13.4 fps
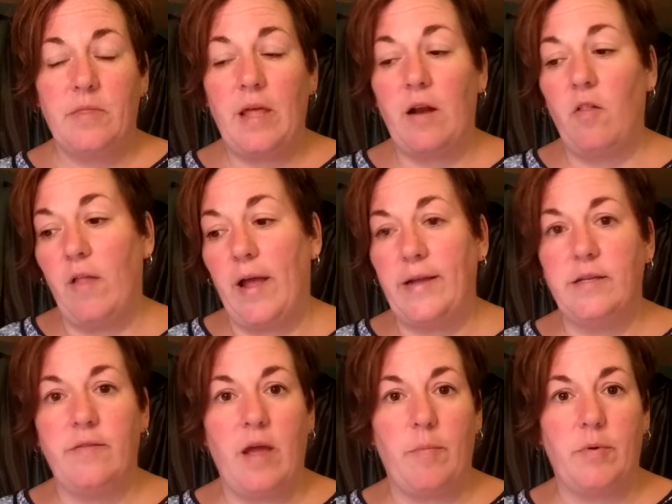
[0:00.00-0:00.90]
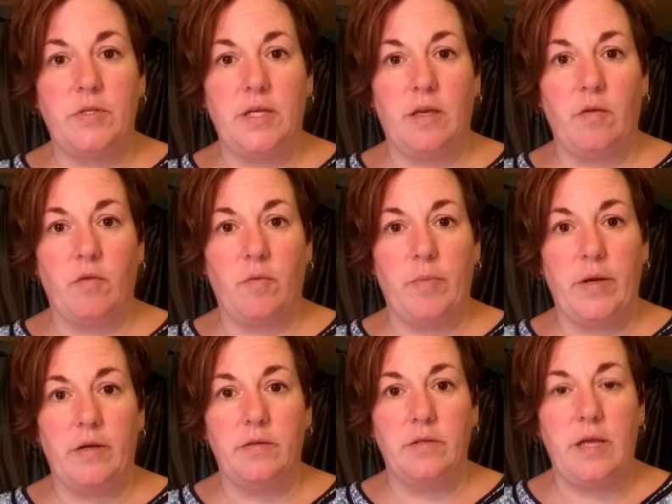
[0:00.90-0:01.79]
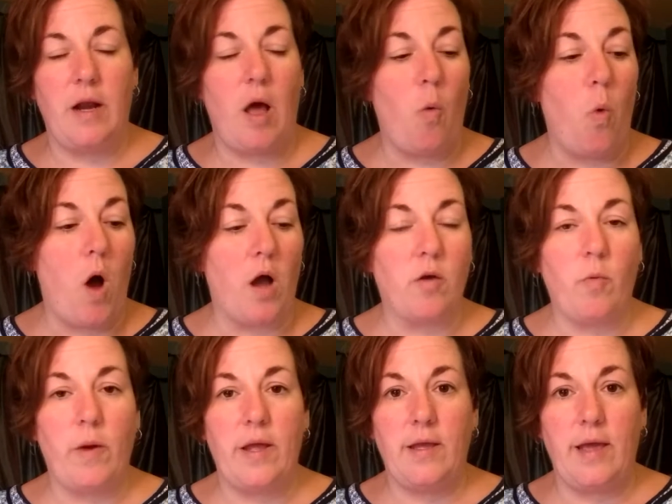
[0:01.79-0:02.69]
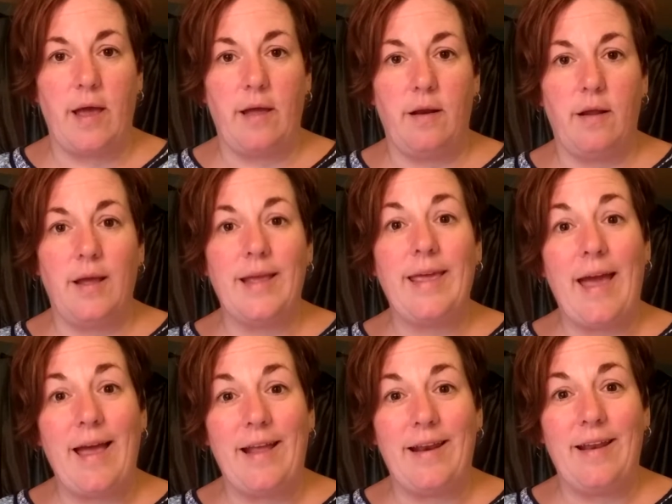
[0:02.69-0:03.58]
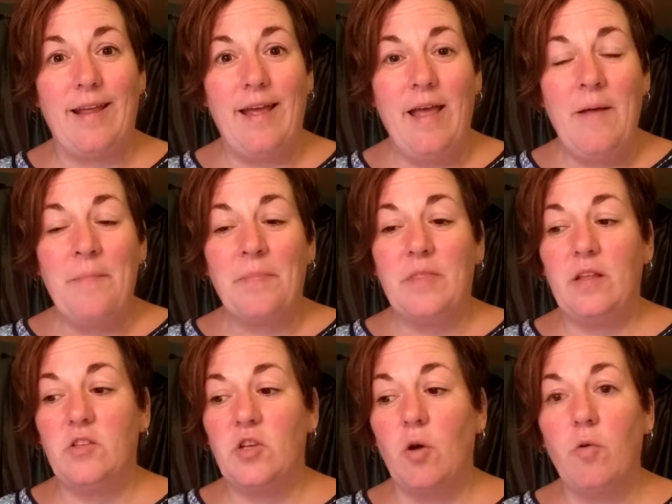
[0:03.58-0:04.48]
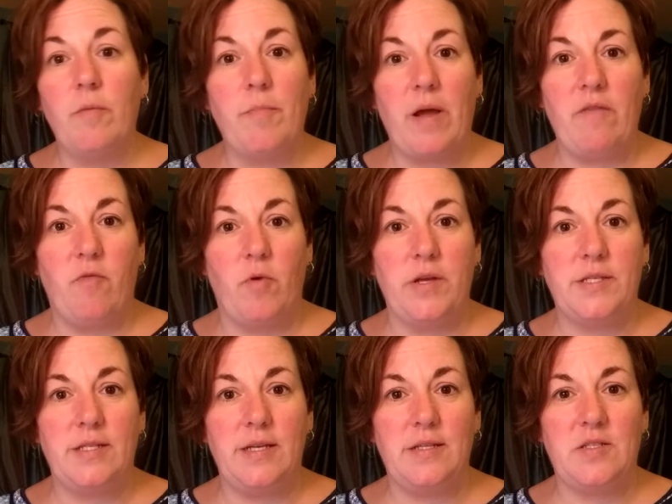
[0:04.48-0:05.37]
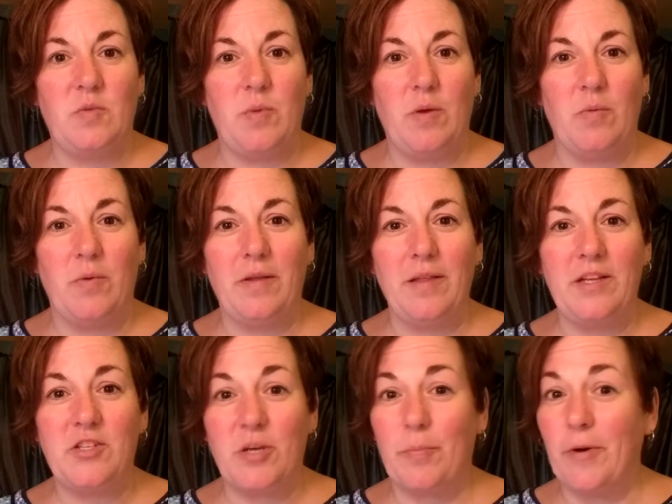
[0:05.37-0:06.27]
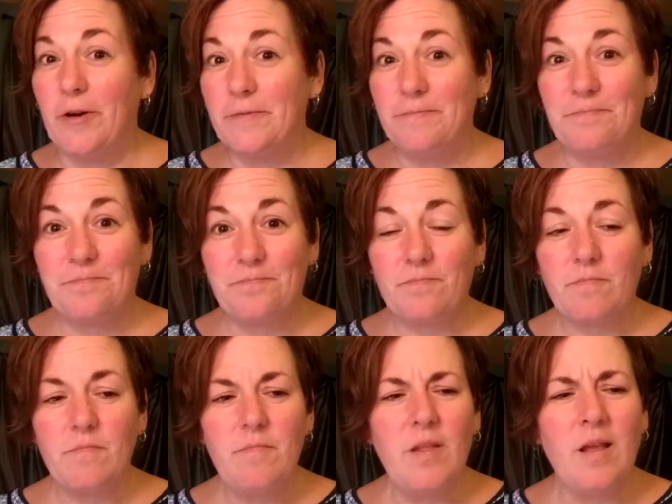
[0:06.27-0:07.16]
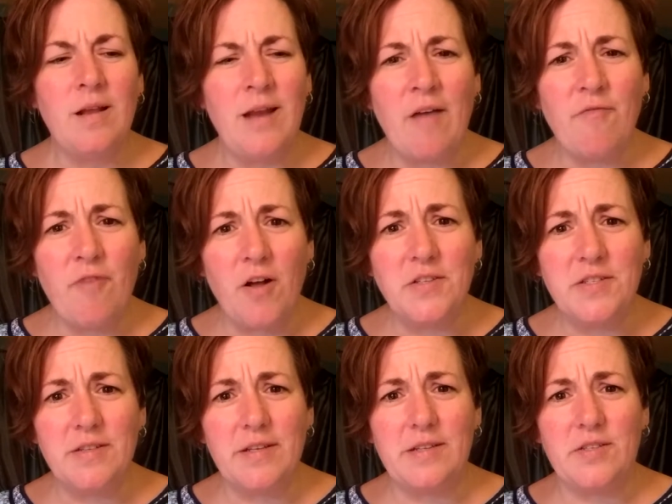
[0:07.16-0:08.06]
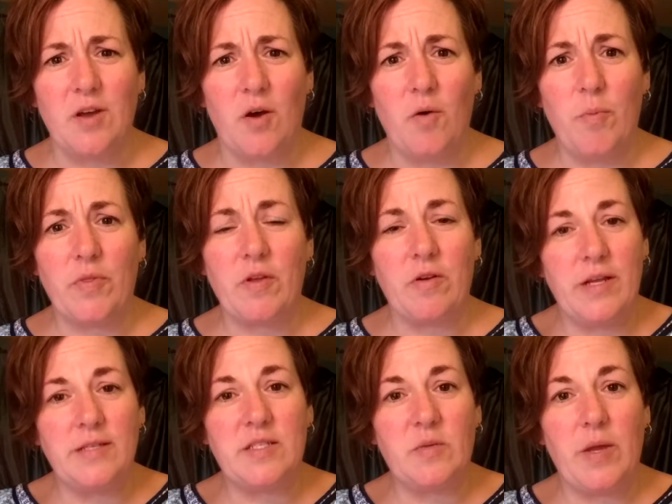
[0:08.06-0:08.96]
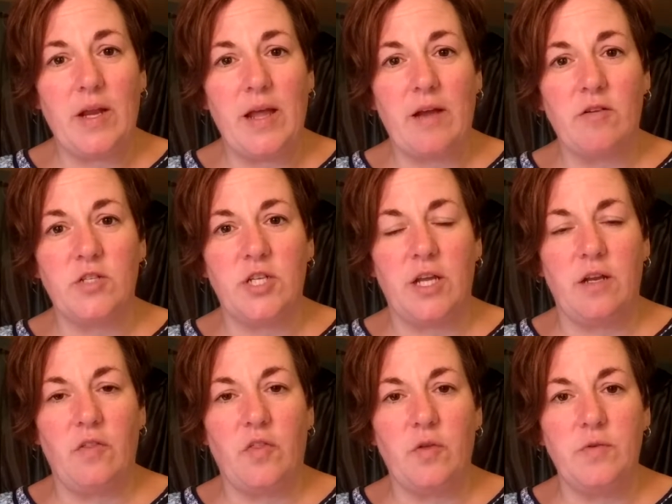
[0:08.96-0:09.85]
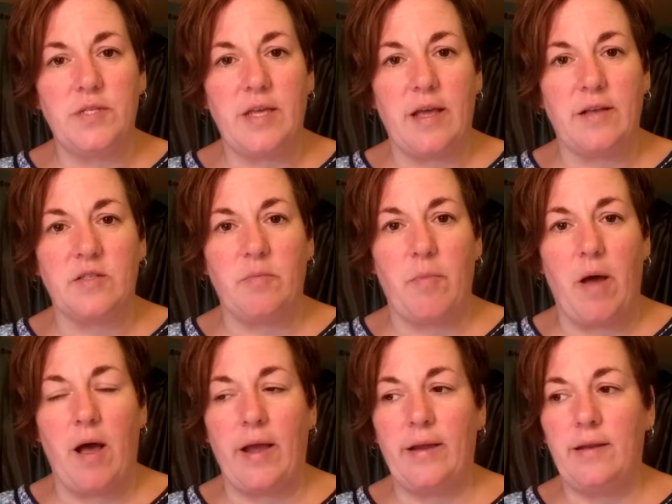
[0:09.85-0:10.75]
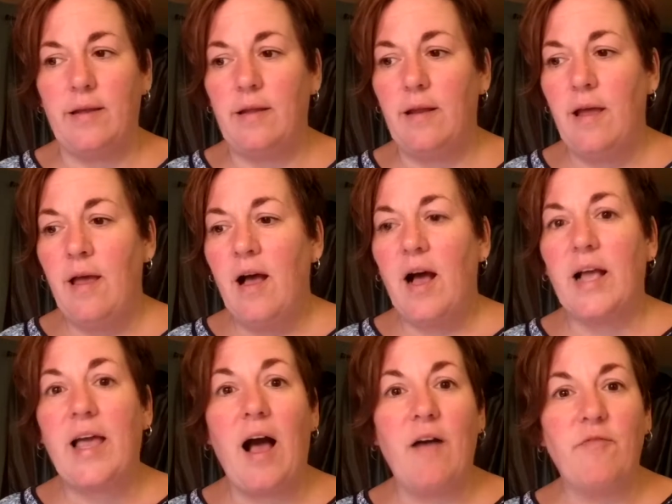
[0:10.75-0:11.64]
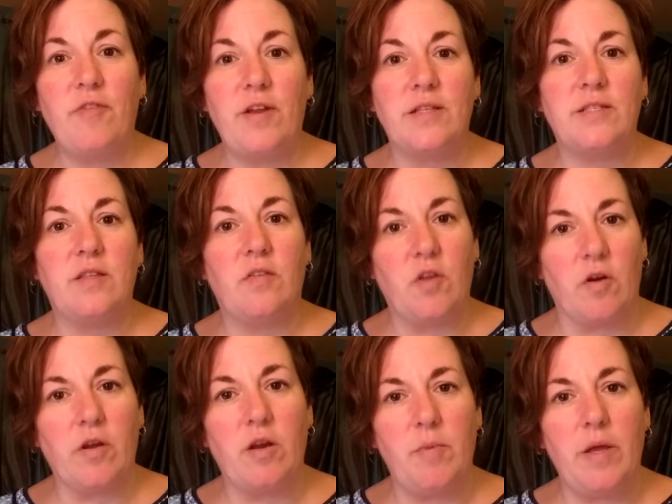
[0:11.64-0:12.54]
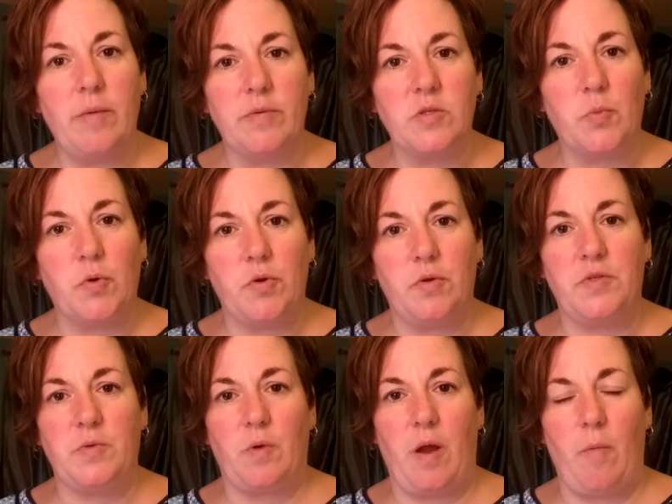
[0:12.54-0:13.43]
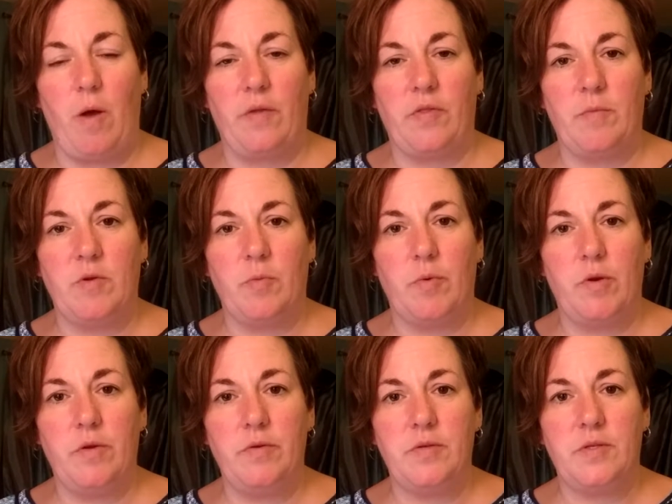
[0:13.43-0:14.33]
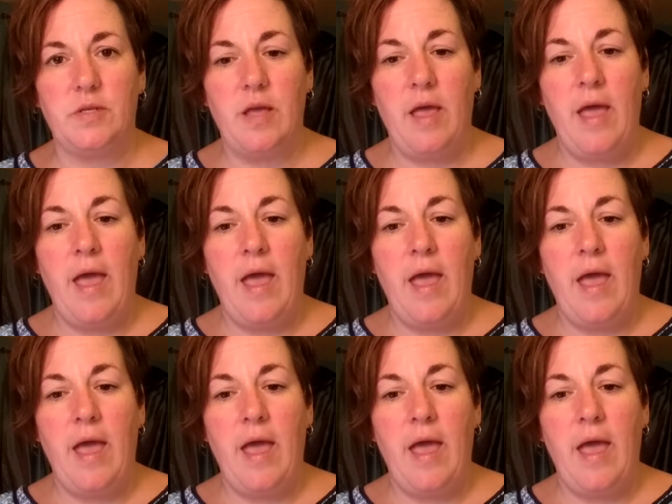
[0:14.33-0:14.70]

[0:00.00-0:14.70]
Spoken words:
that align to that particular build. And I'll walk away again. Again, the tone of my voice needs to be really chipper. Not falsely so, but there needs to be an energy and enthusiasm behind it, a confidence that they're going to be able to produce what I want them to produce,